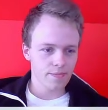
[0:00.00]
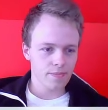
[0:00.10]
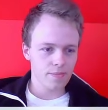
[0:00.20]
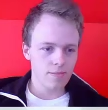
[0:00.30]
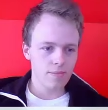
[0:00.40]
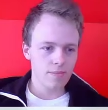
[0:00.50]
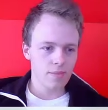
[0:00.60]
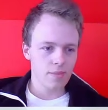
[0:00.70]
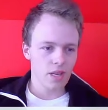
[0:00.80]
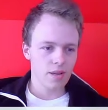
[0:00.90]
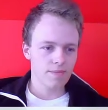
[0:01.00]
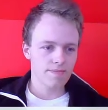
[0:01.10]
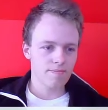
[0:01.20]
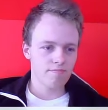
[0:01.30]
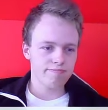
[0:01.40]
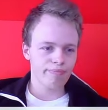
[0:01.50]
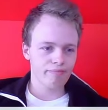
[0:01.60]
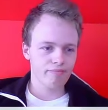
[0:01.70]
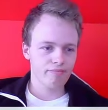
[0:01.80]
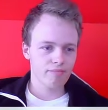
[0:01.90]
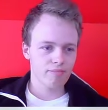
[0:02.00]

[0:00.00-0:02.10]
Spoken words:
Nobody speaks.